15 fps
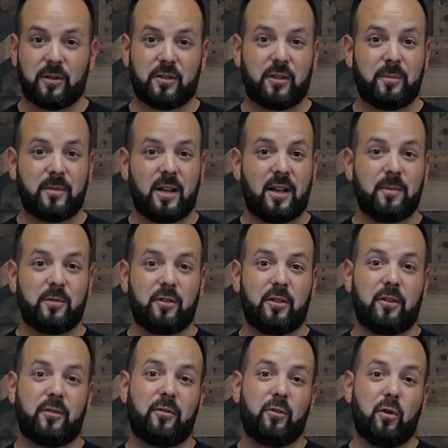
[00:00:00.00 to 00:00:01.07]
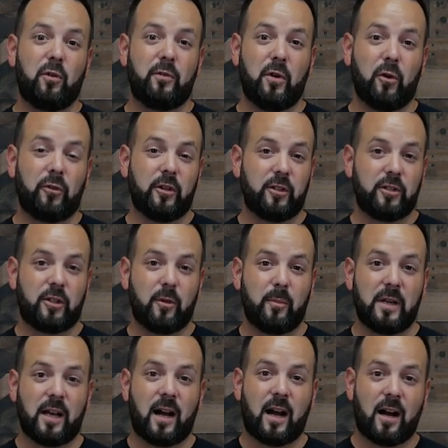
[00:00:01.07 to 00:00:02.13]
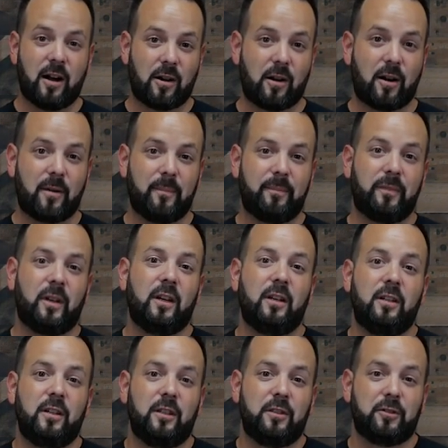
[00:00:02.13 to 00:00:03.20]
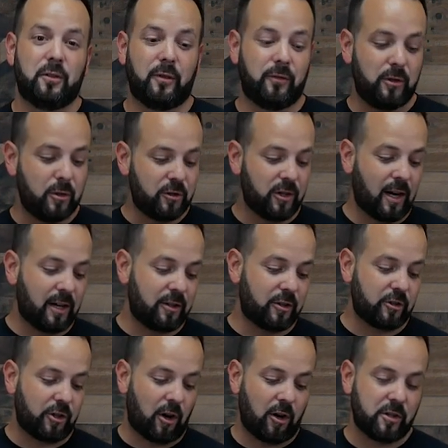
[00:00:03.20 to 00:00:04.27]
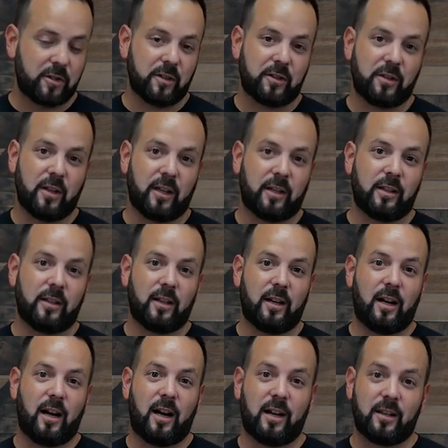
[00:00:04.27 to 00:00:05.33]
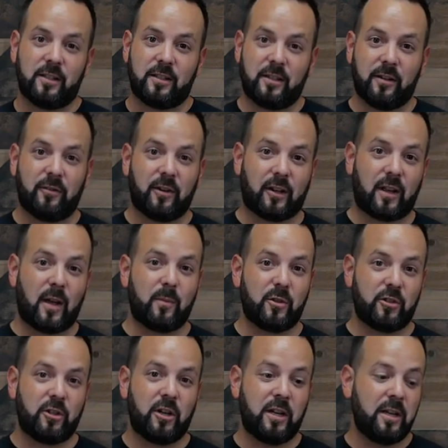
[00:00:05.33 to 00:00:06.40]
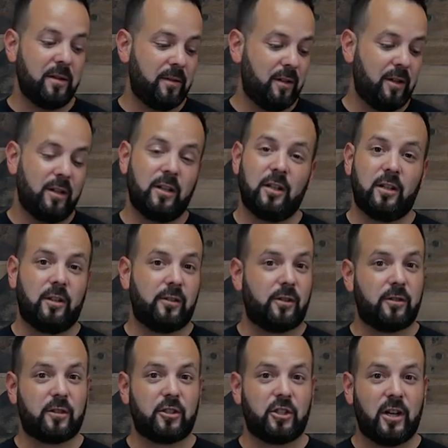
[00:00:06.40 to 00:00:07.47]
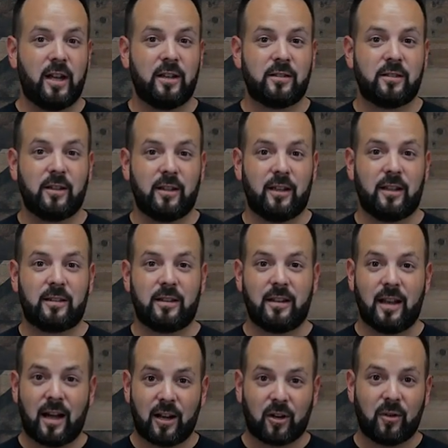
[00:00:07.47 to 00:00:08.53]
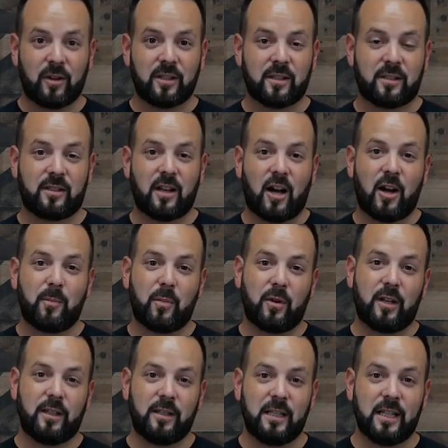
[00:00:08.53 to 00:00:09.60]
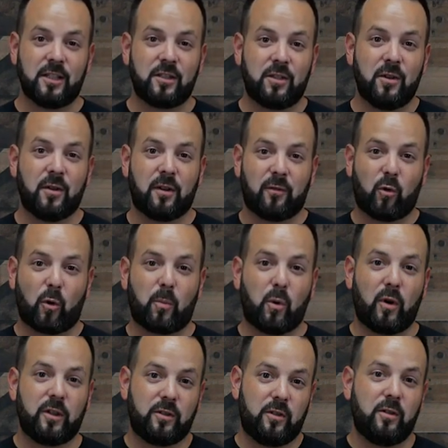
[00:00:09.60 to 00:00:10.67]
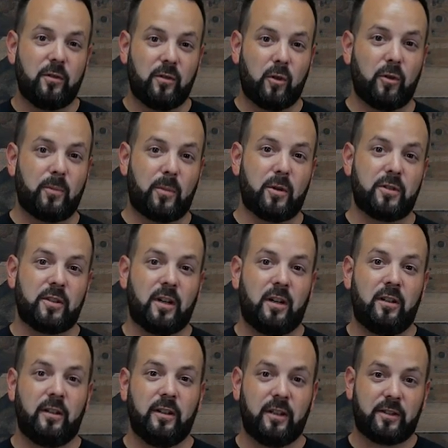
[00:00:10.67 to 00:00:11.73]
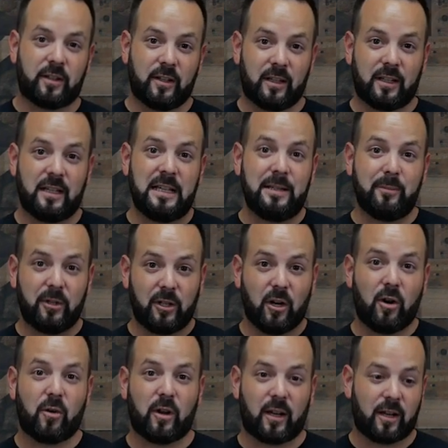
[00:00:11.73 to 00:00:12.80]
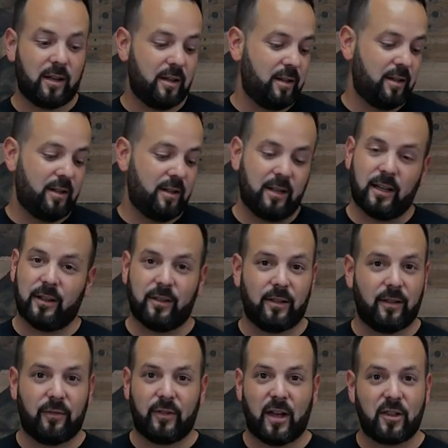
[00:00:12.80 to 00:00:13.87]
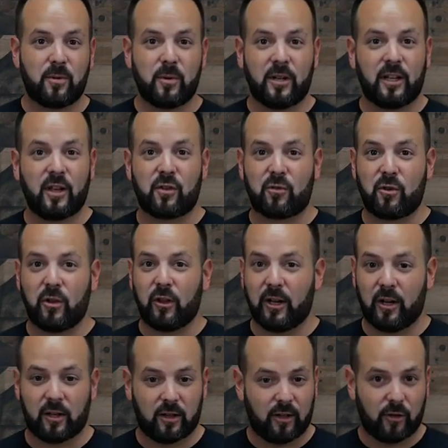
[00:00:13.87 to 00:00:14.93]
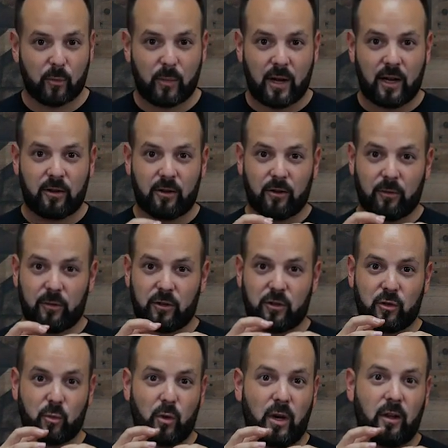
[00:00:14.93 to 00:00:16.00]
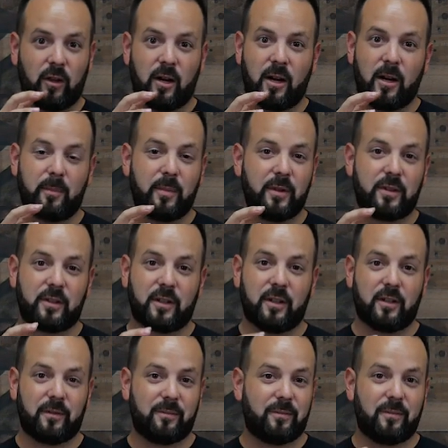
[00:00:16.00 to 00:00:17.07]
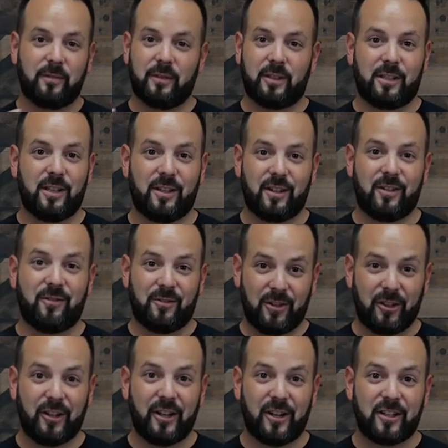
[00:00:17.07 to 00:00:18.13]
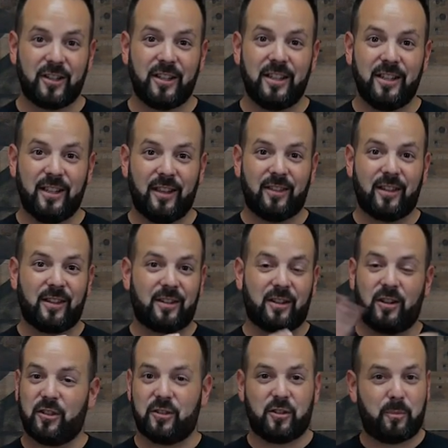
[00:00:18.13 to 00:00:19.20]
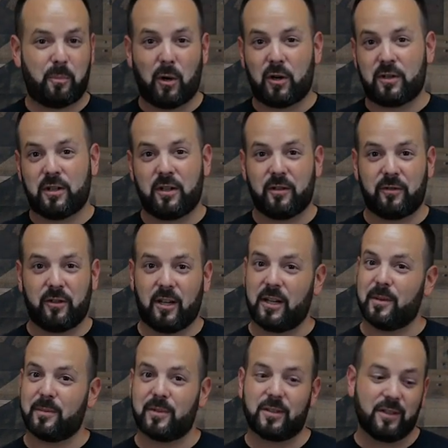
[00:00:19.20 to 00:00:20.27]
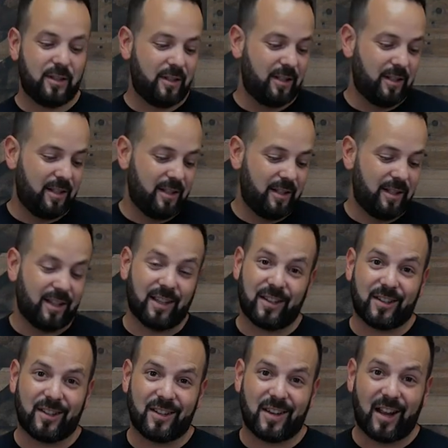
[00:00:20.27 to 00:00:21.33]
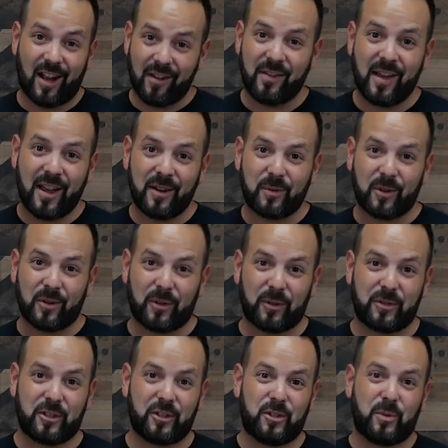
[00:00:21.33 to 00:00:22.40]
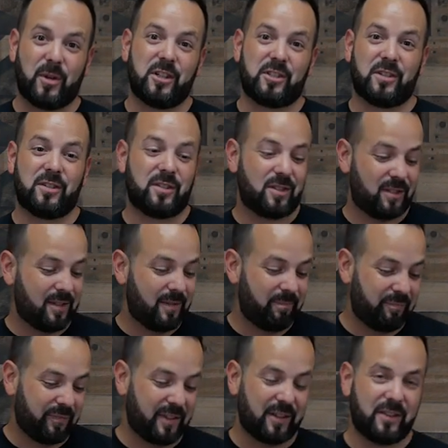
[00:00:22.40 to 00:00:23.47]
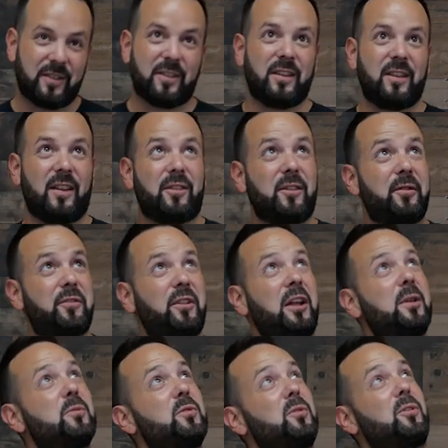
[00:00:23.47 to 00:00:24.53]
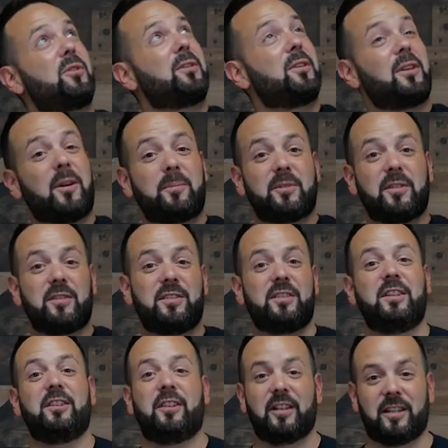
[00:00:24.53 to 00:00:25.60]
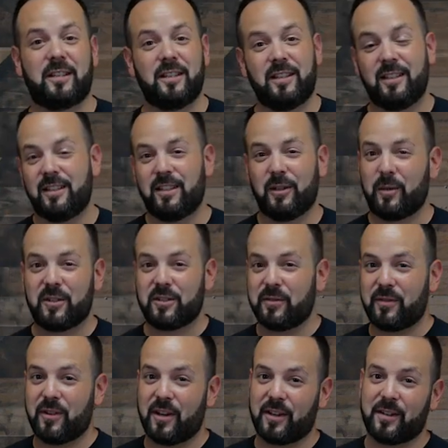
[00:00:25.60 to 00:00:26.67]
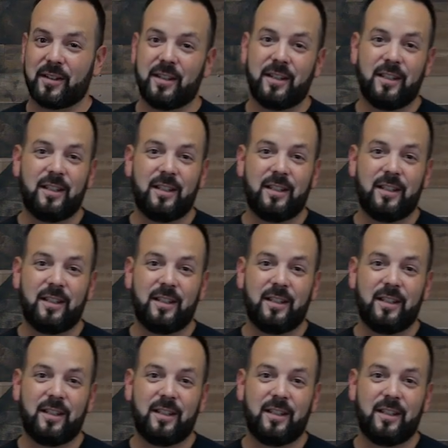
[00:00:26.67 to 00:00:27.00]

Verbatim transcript: So sometimes their full voltage could be higher. So if you tried to charge this thing on a different chemistry, there's a chance that it's not going to stop when it needs to at 4.2 volts per cell. It's gonna keep going. And that's when it gets really ugly. The battery will swell up, it's gonna get really ugly, and then it's gonna just burst into flames. And I've had one of those situations and the flames were up to the ceiling. It wasn't fun.